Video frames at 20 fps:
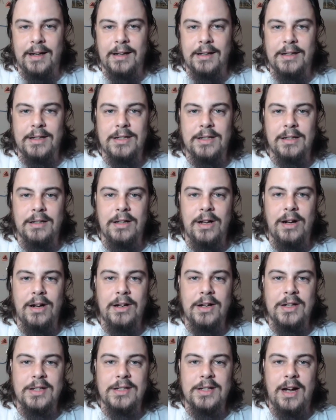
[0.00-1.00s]
And it's the
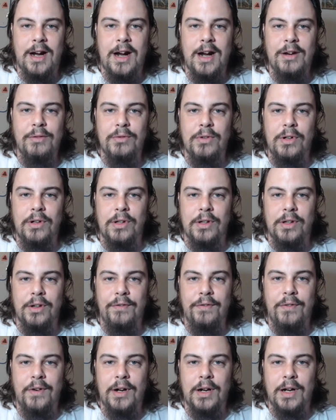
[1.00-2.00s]
longest eye roll in the
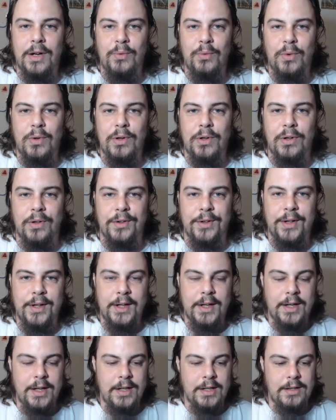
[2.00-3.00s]
fucking world.
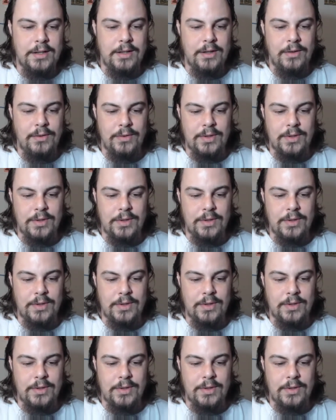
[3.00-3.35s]
So